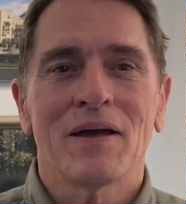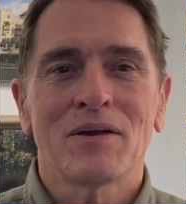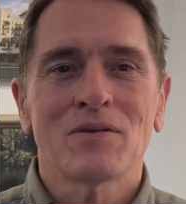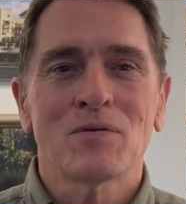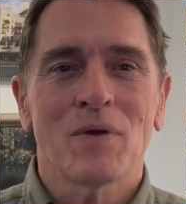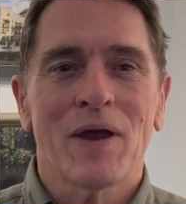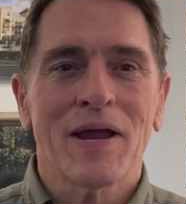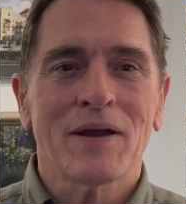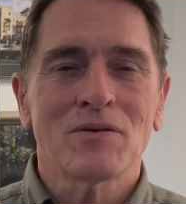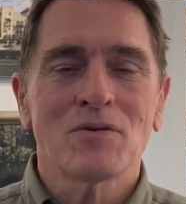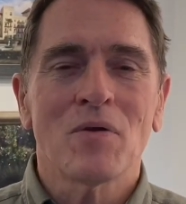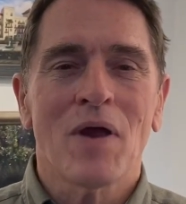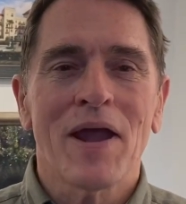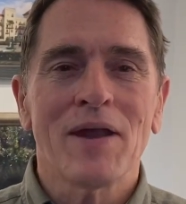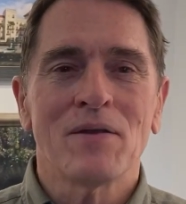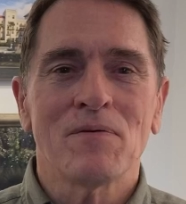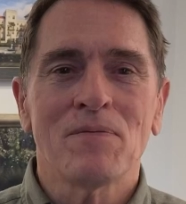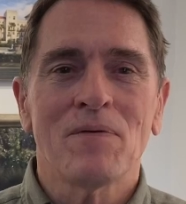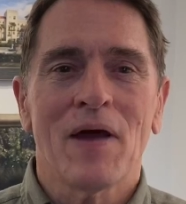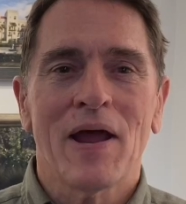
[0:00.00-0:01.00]
trek
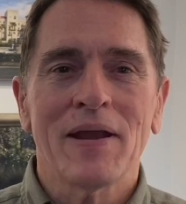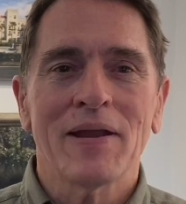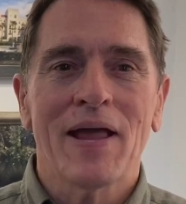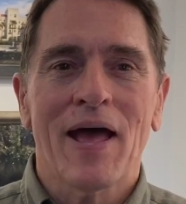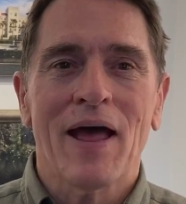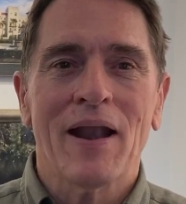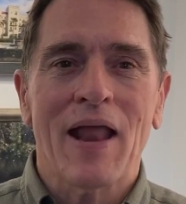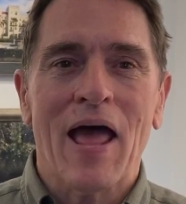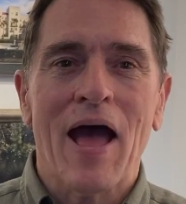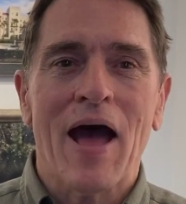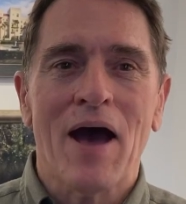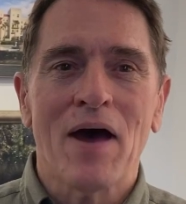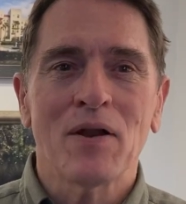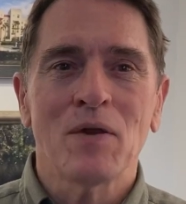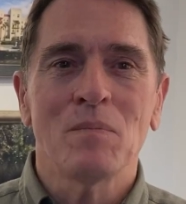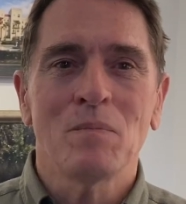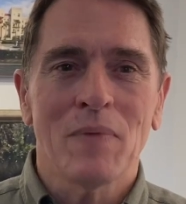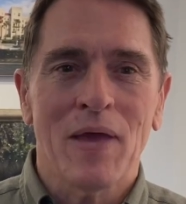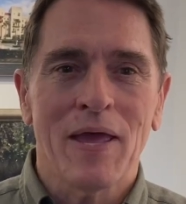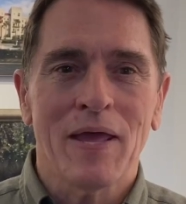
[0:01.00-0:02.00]
trying to find out how
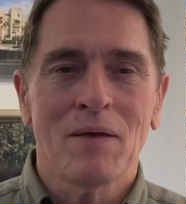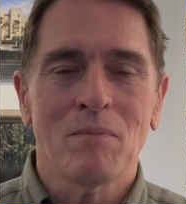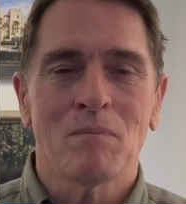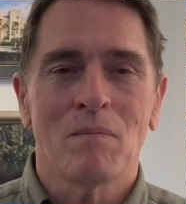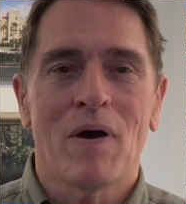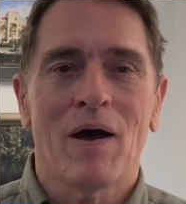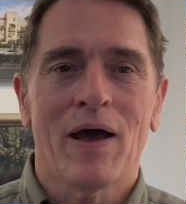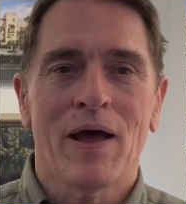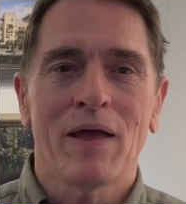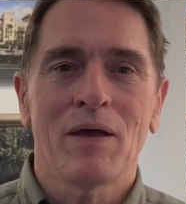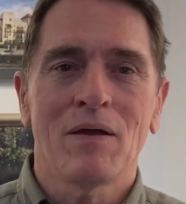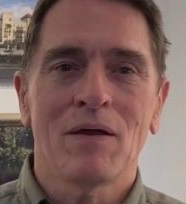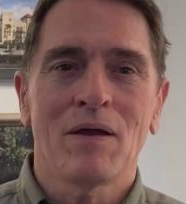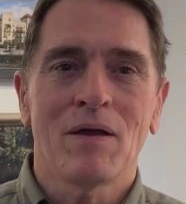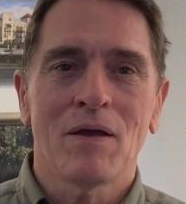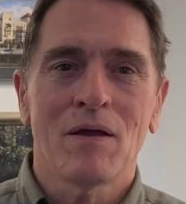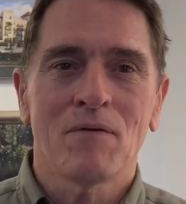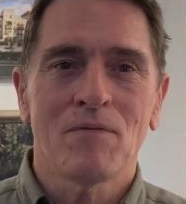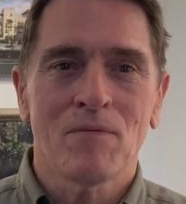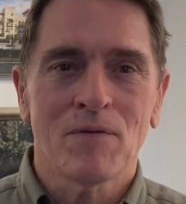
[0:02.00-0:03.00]
to make my
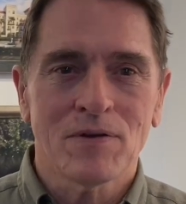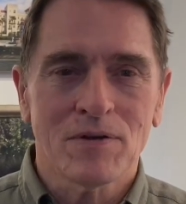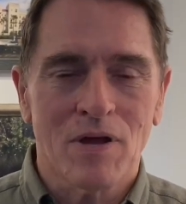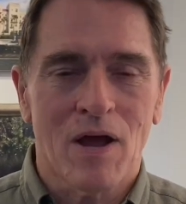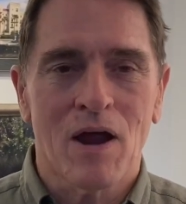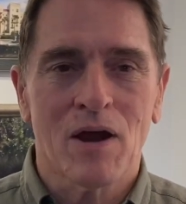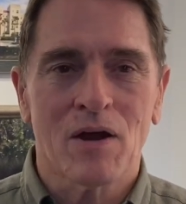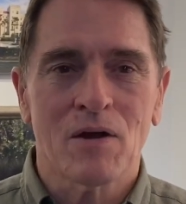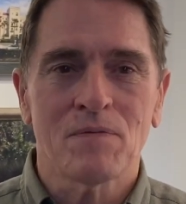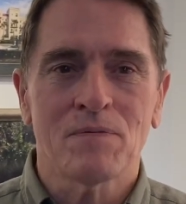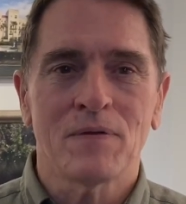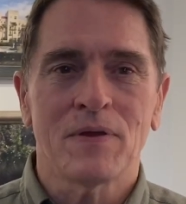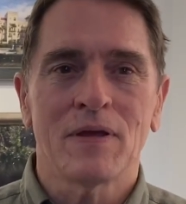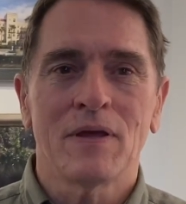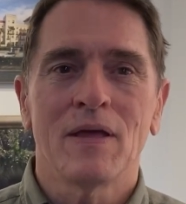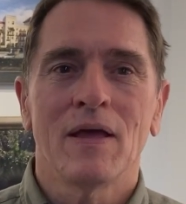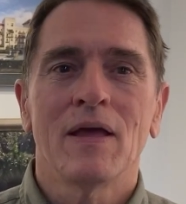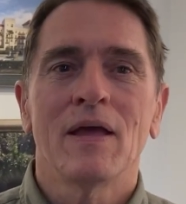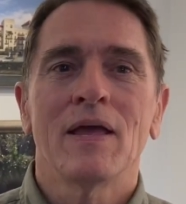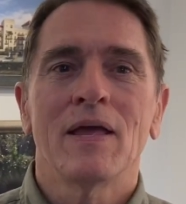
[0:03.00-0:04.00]

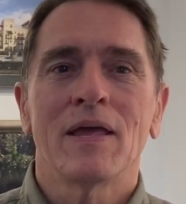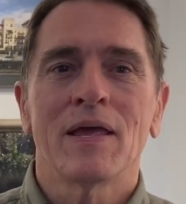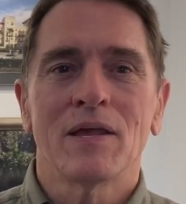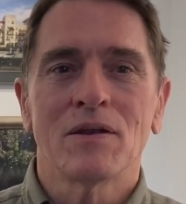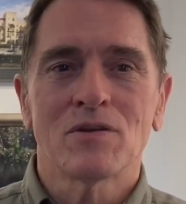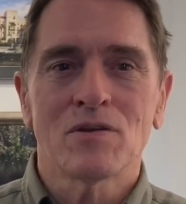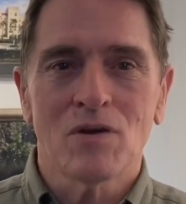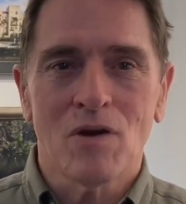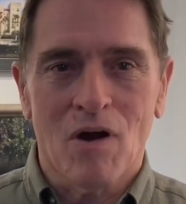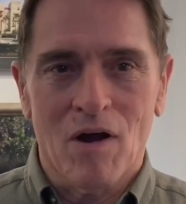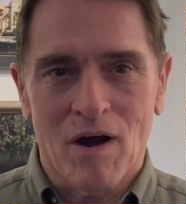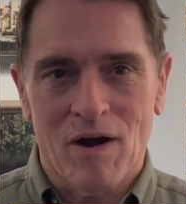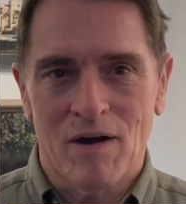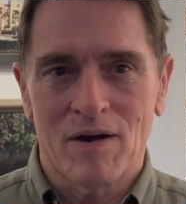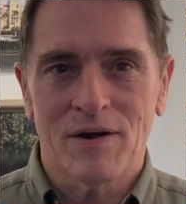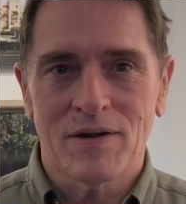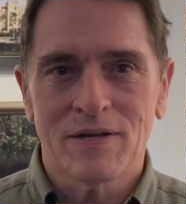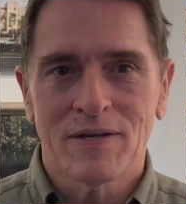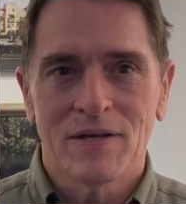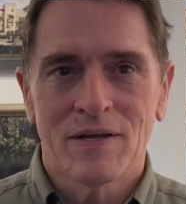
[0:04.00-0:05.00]
photography into
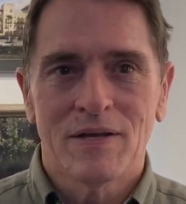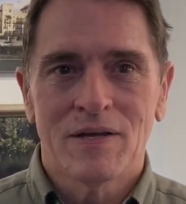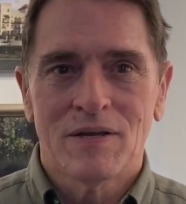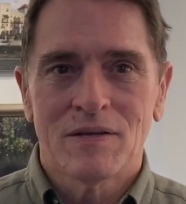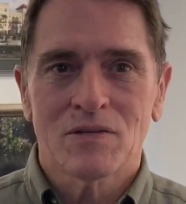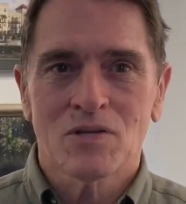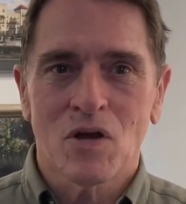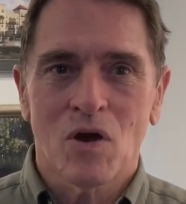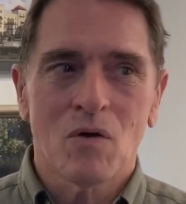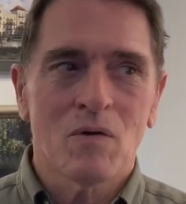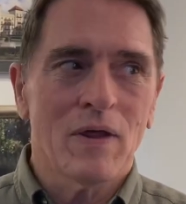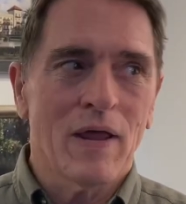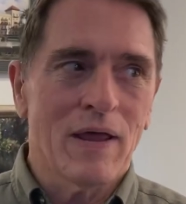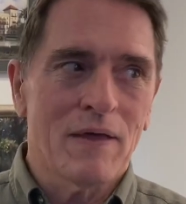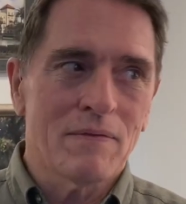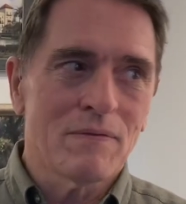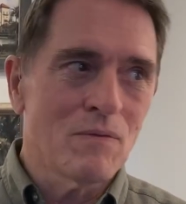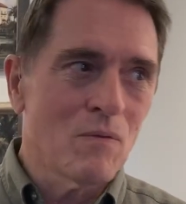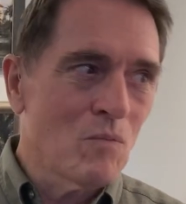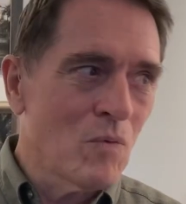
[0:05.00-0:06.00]
art. So,
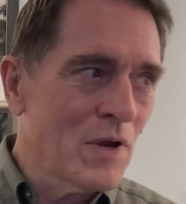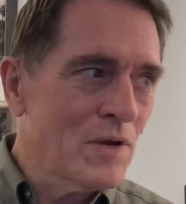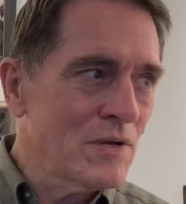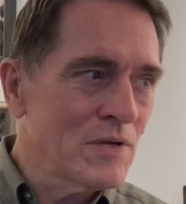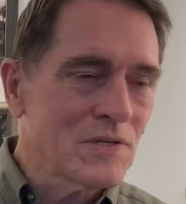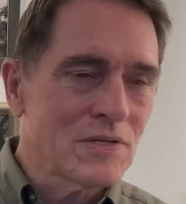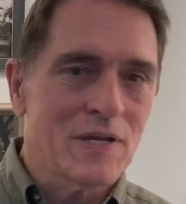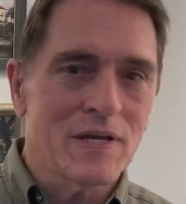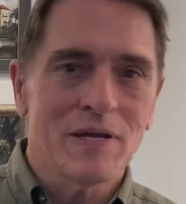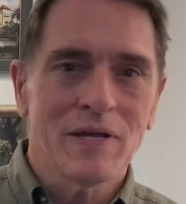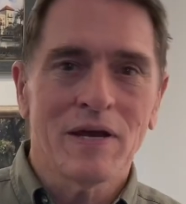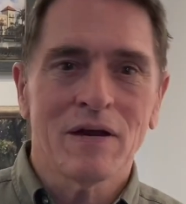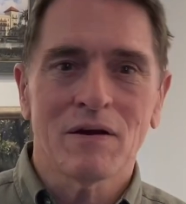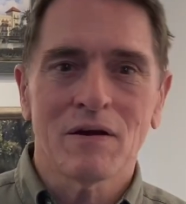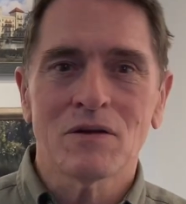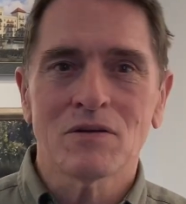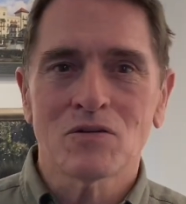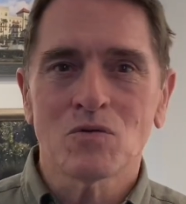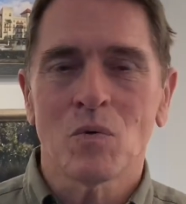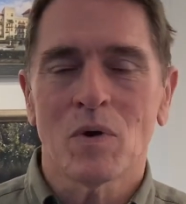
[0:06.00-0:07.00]
and what you see
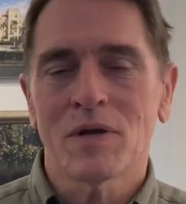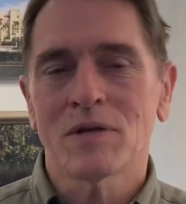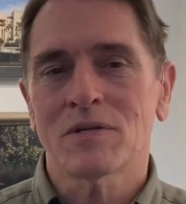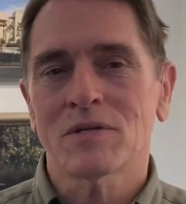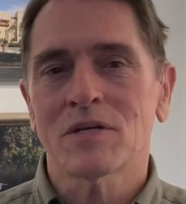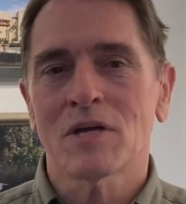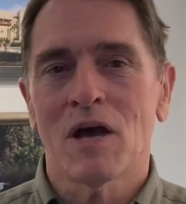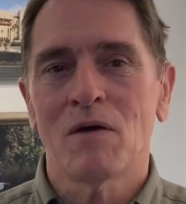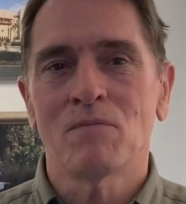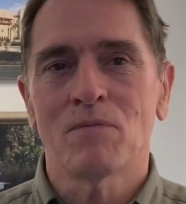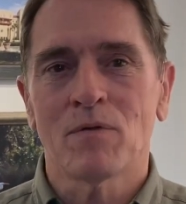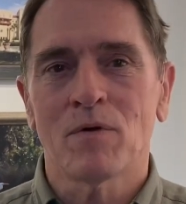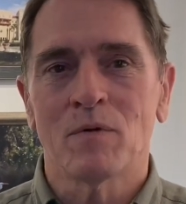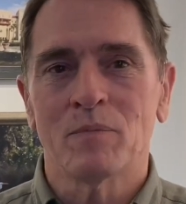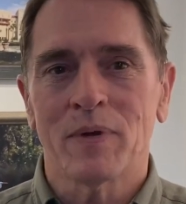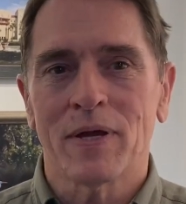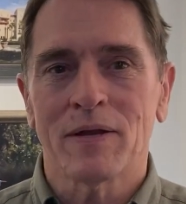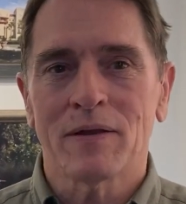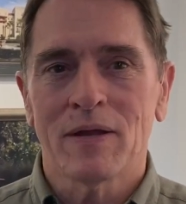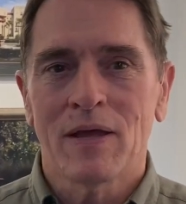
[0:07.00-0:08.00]
here is what has come
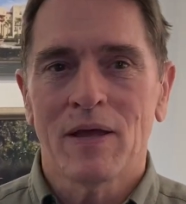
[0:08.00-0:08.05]
from it.